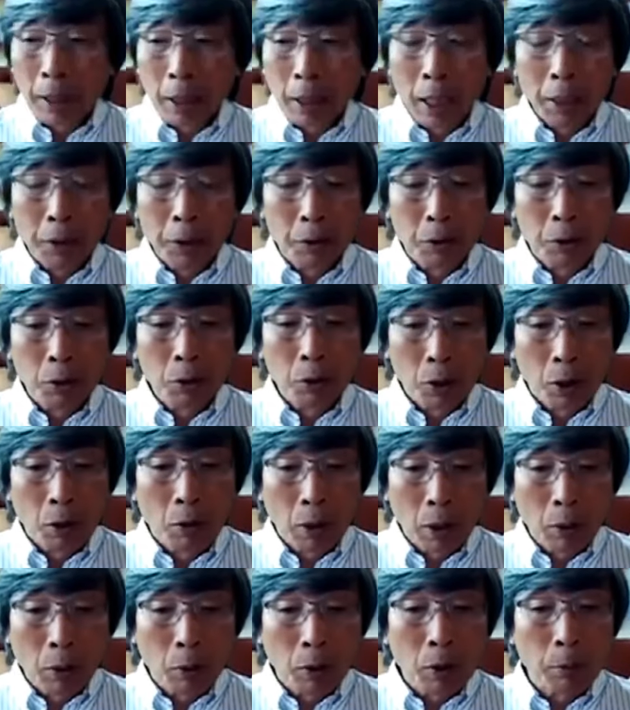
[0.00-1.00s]
I do know
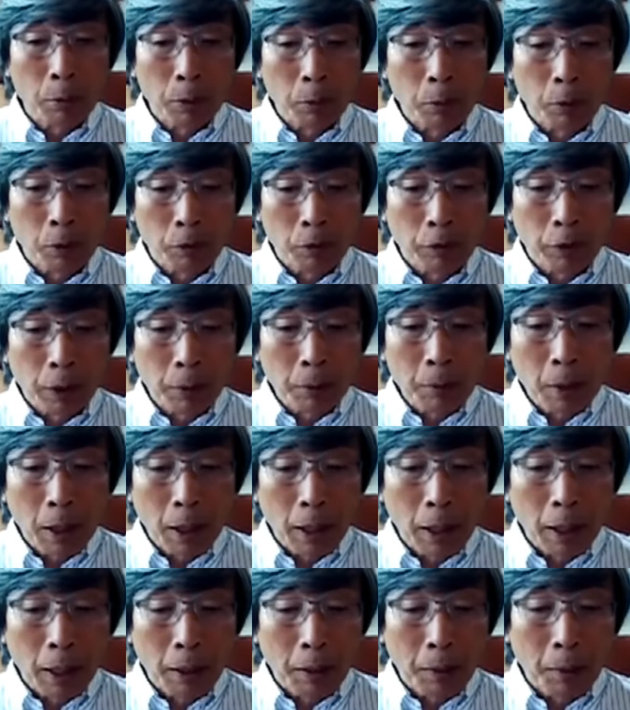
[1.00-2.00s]
I will be moving.
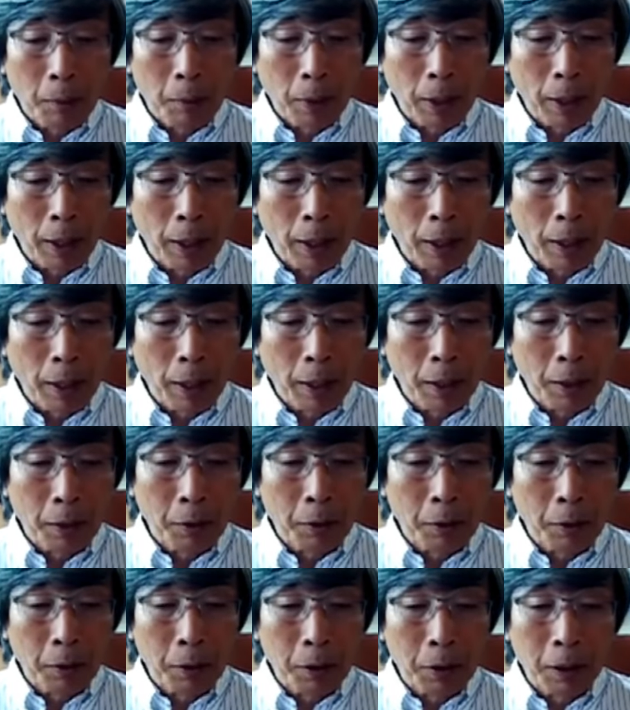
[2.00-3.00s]
Um,
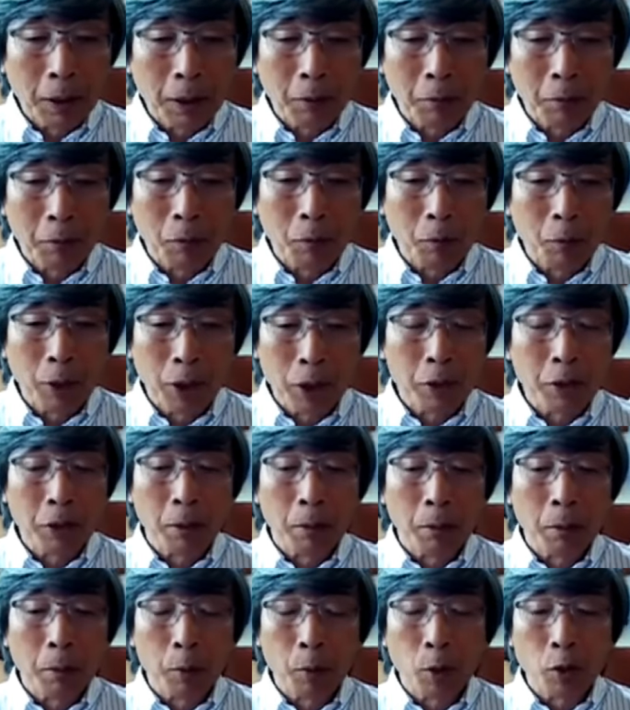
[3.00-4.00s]
and uh,
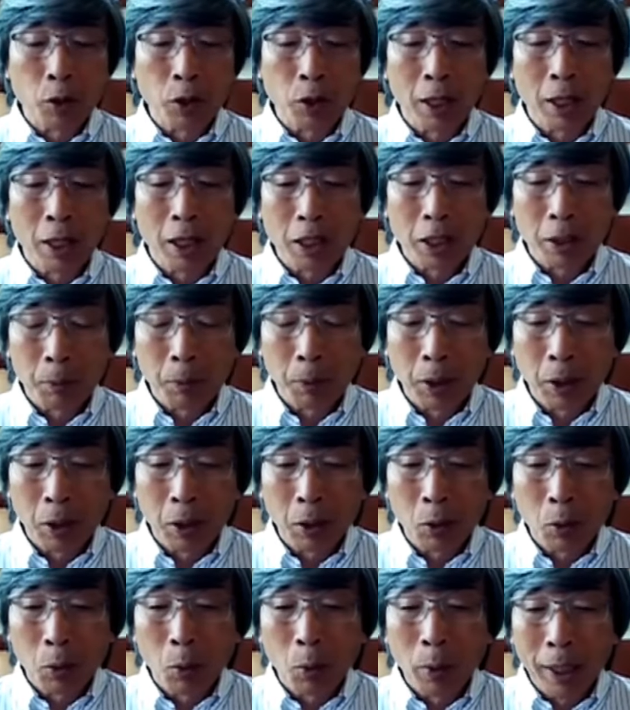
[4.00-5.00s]
President Ramaphosa asked
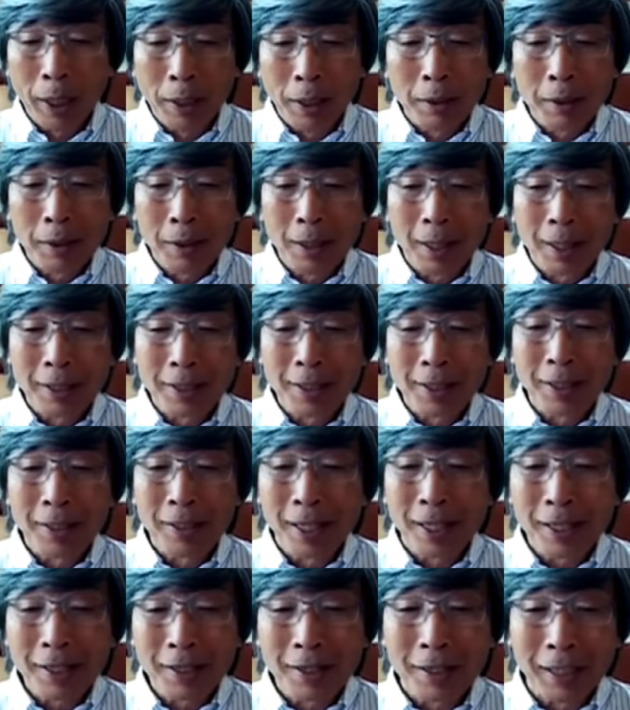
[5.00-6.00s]
me when, and I said
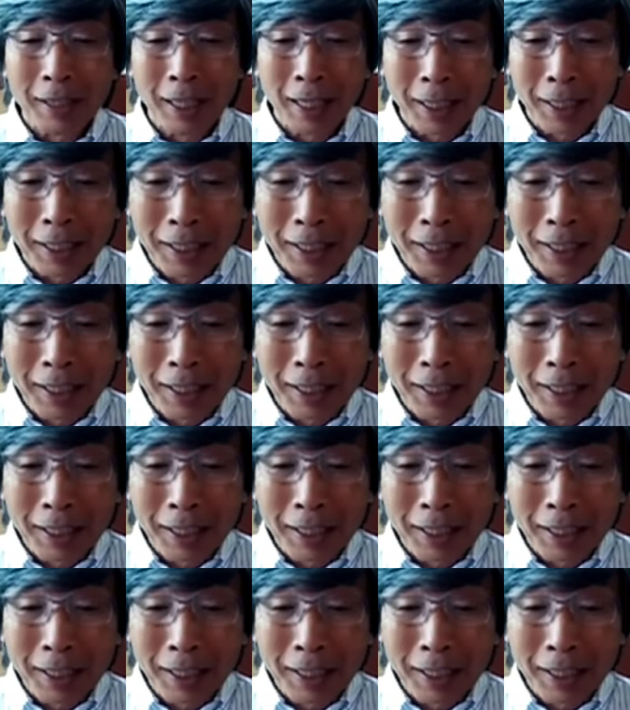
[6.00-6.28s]
yesterday.